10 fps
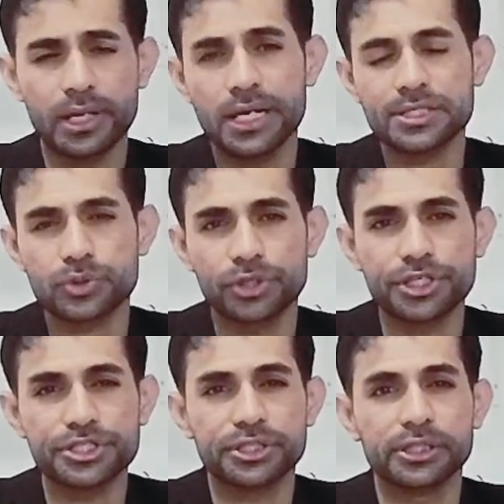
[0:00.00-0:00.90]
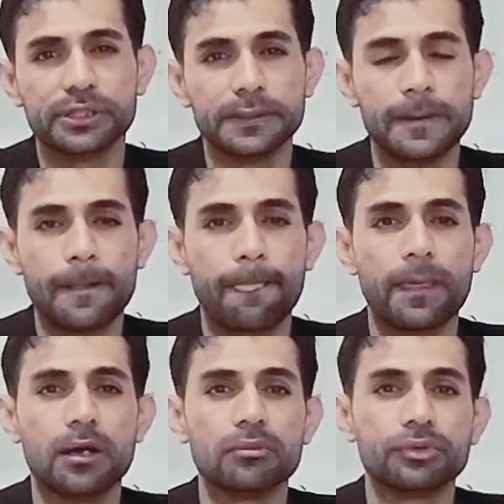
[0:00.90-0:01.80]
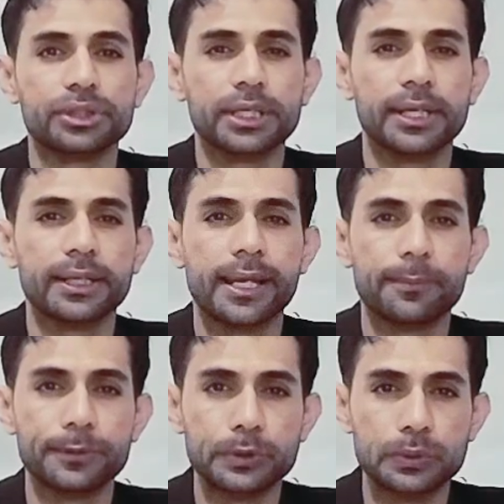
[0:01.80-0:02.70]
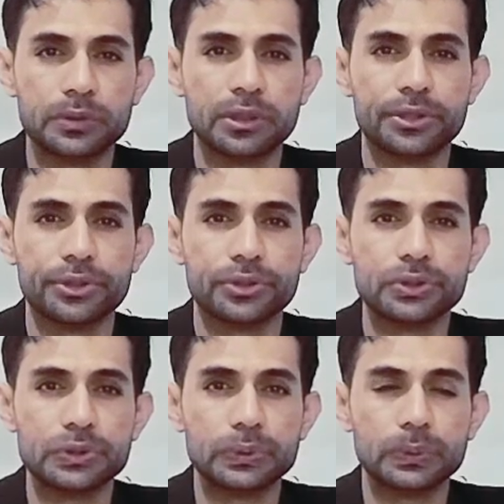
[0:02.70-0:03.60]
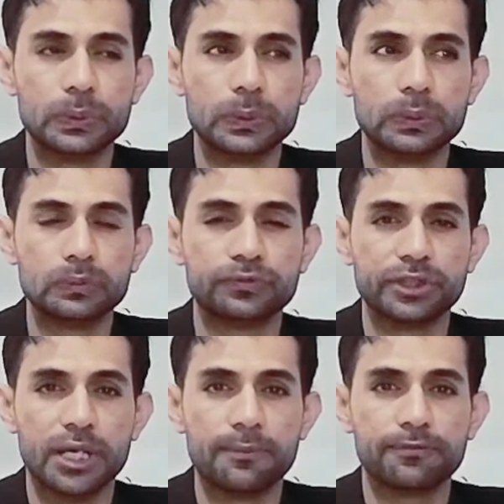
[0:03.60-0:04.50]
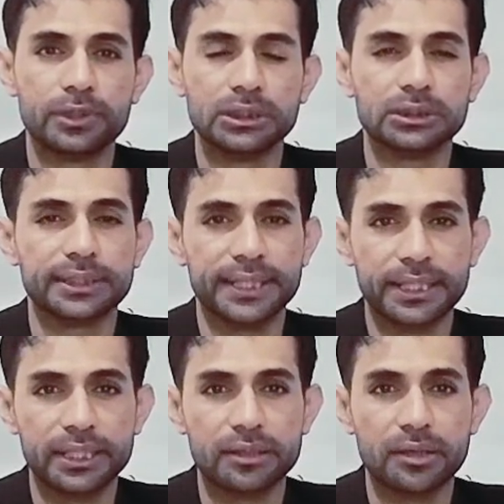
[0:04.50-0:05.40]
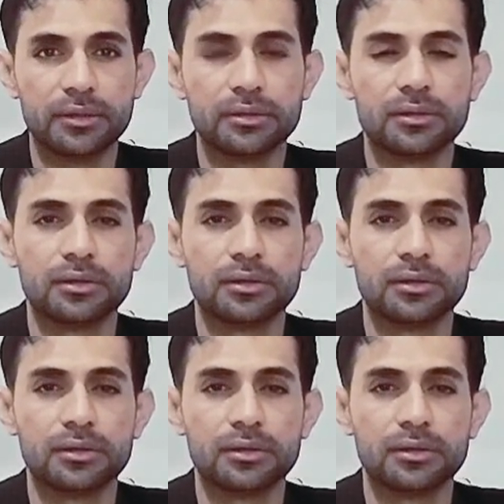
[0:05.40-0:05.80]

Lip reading: Also, additionally, we can help you to fill up for Canada,